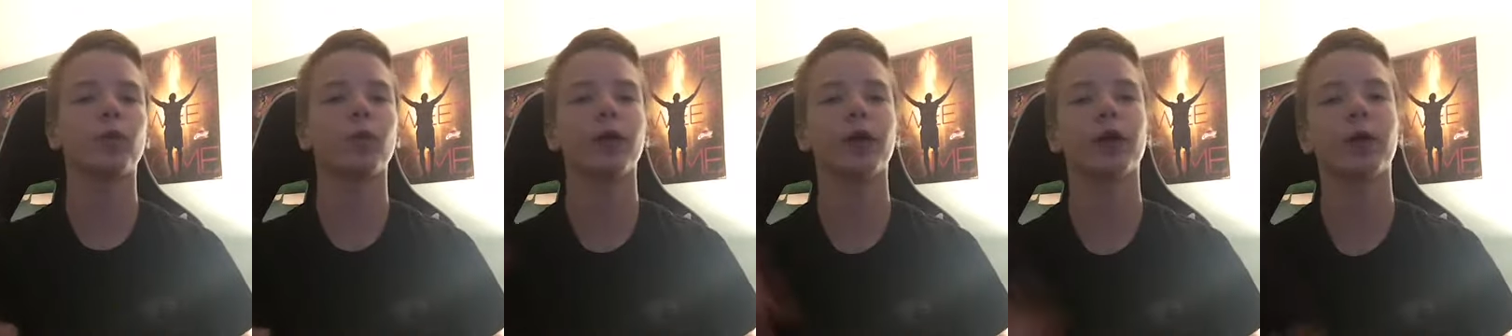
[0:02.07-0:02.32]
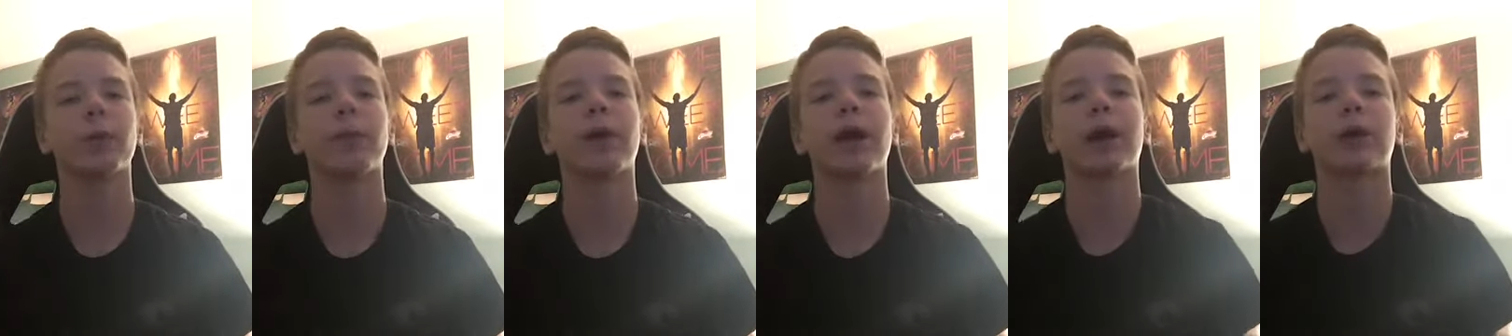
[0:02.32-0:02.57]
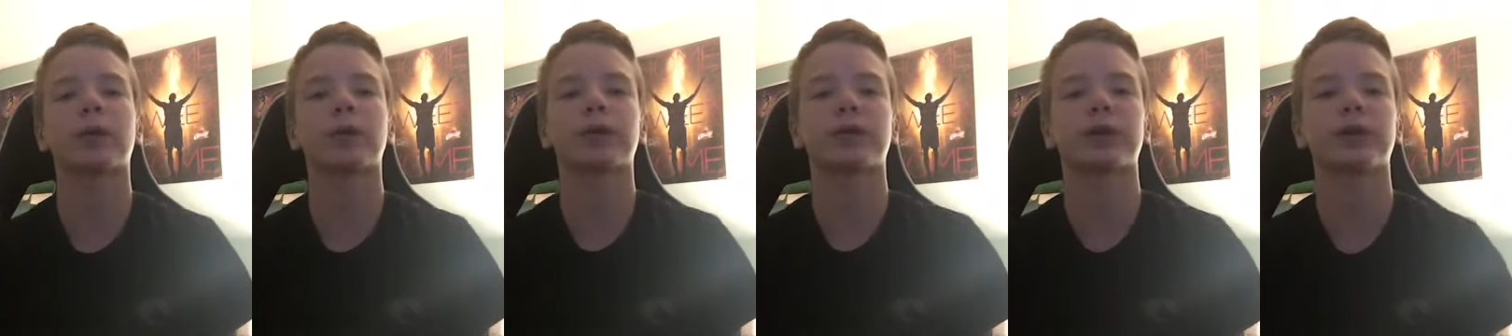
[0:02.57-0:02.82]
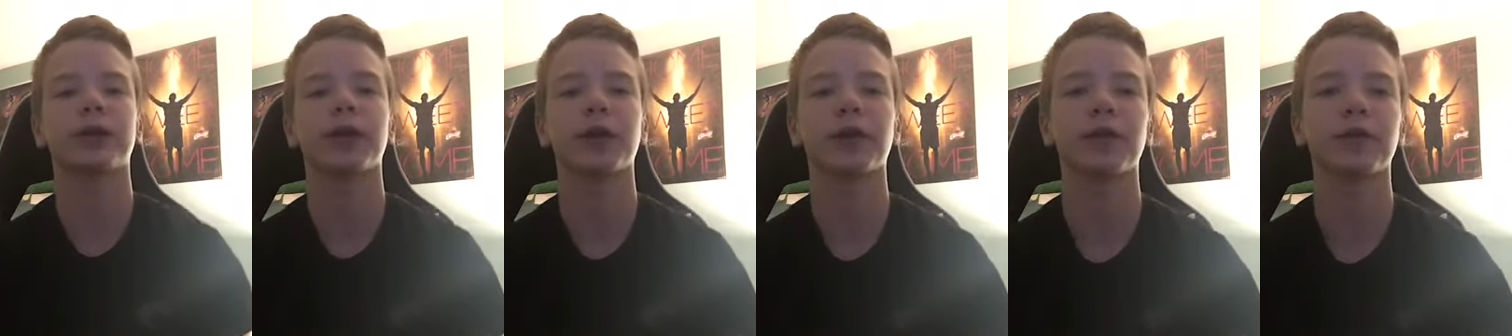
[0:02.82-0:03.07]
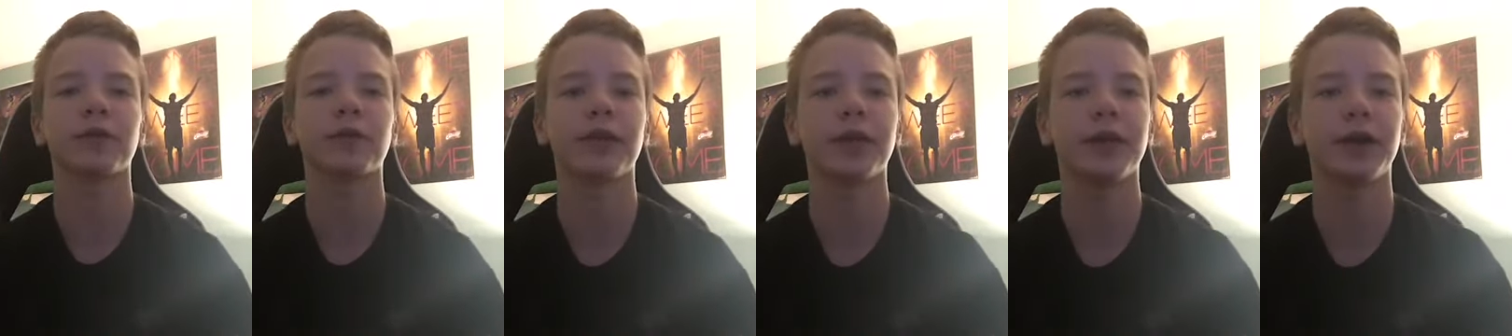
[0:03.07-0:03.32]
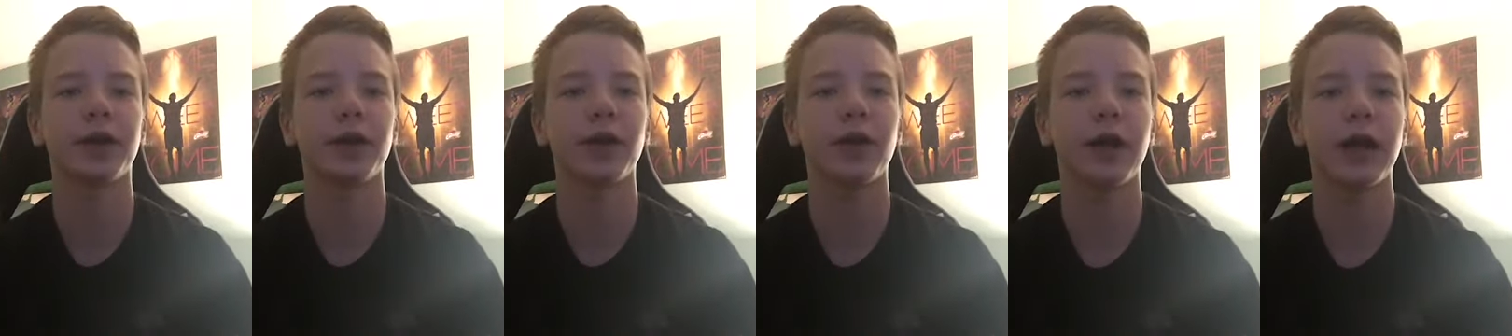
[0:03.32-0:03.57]
We are back with another
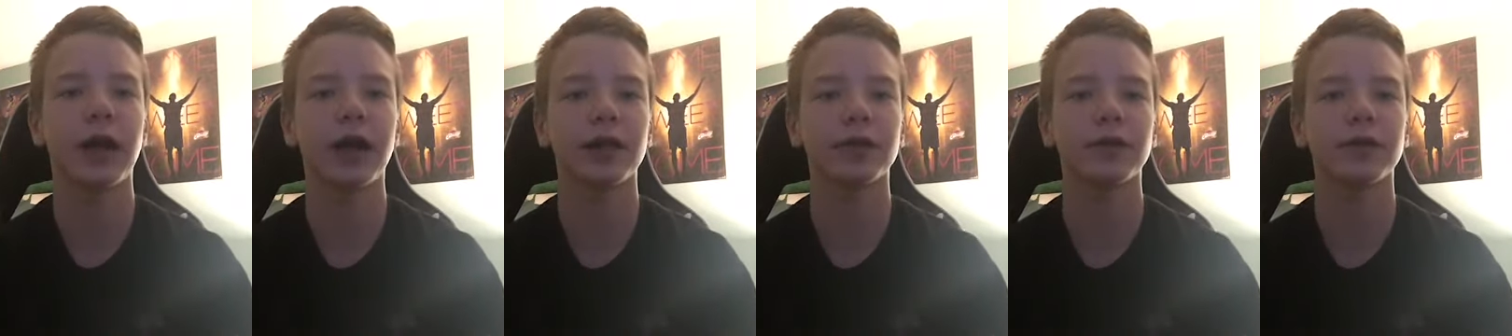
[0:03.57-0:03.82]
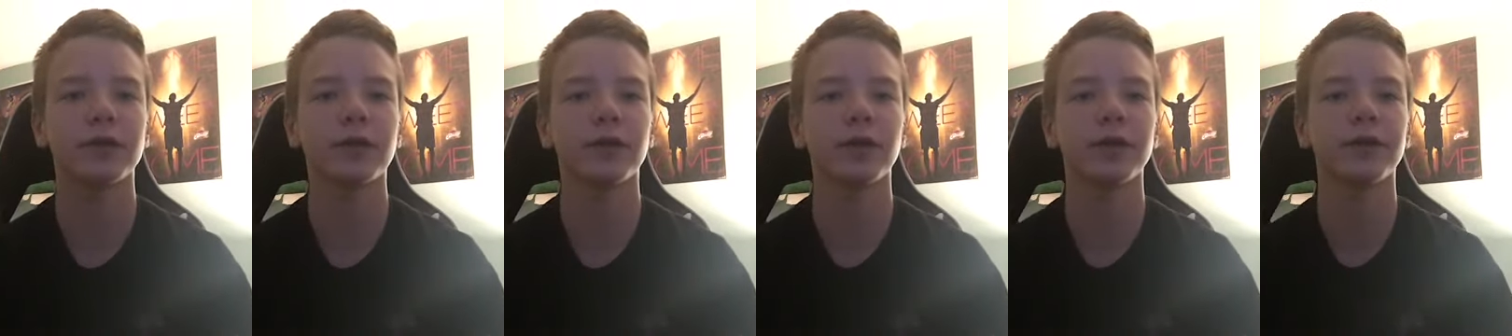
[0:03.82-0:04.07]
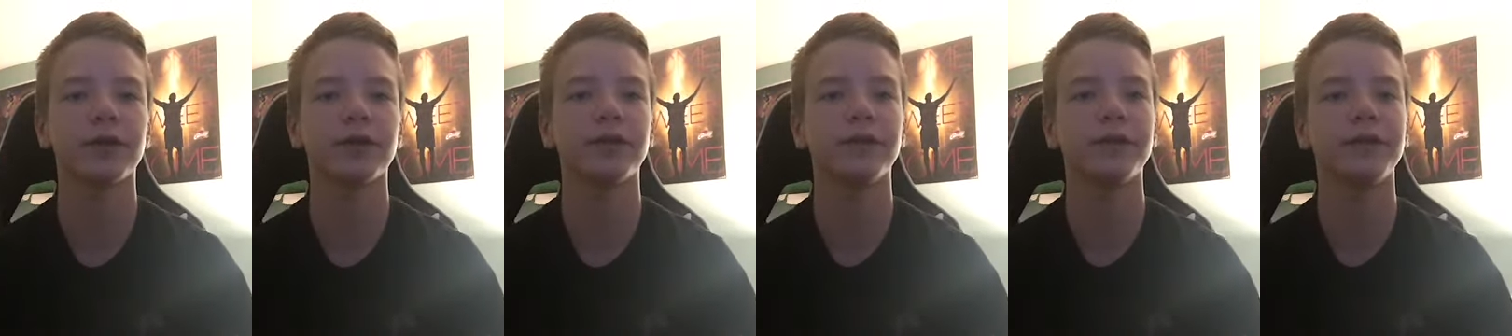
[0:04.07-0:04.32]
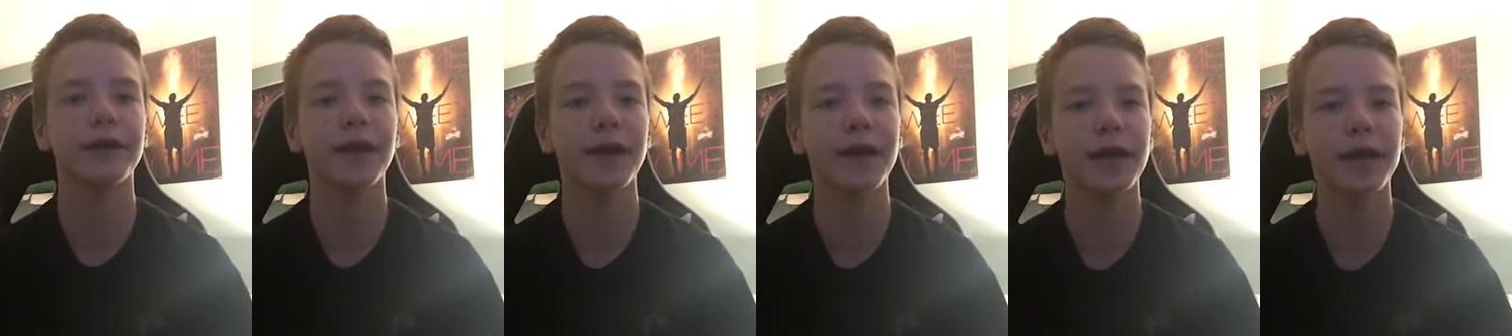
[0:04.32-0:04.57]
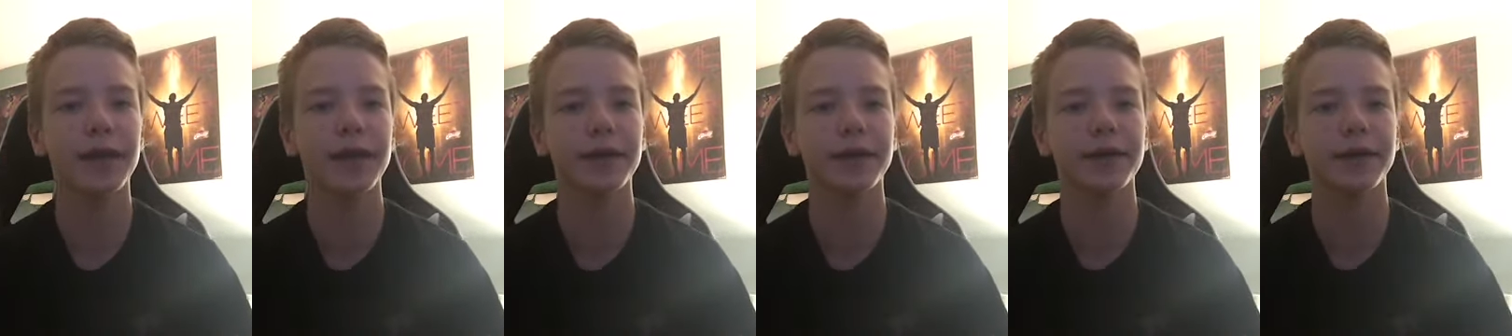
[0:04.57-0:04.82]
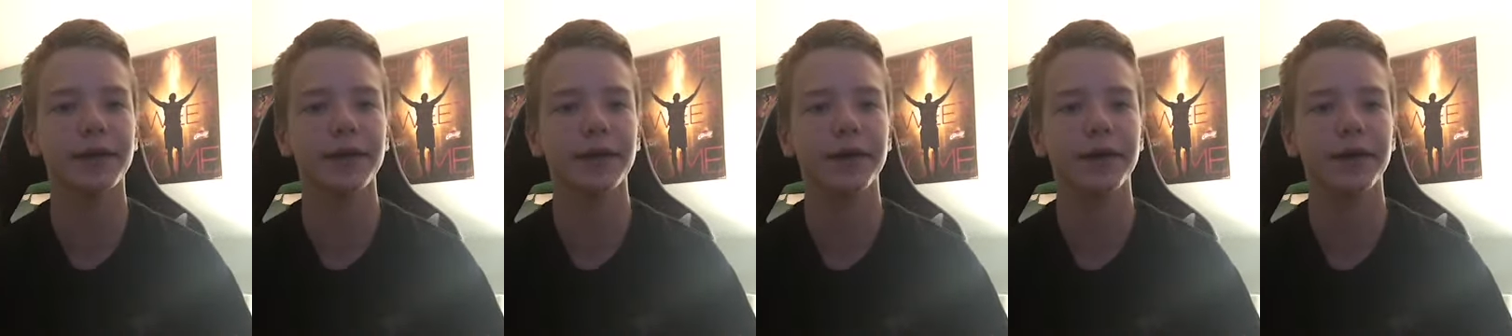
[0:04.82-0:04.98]
video, and today,